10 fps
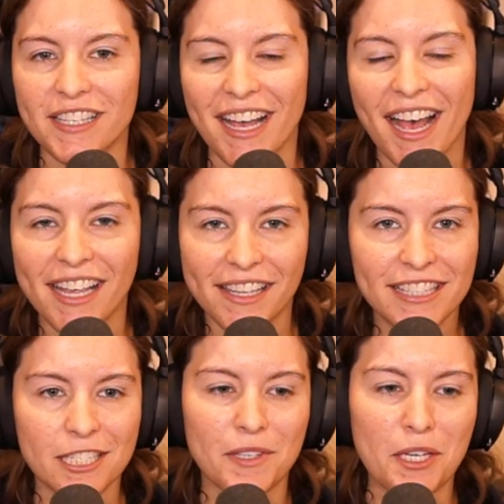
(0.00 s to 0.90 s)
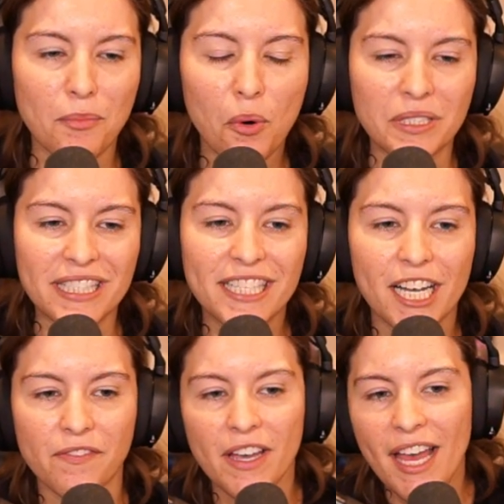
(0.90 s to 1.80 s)
to highlight some of the important
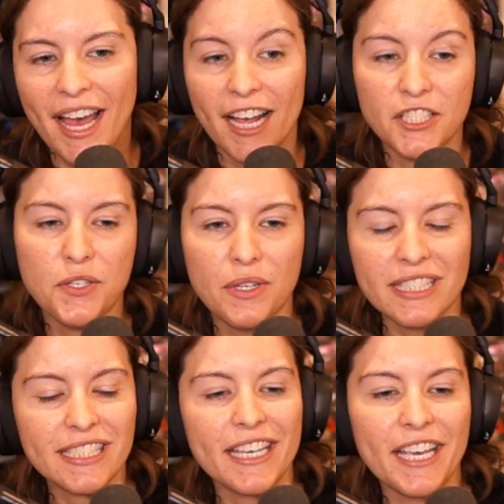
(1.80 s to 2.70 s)
stuff. As you can see,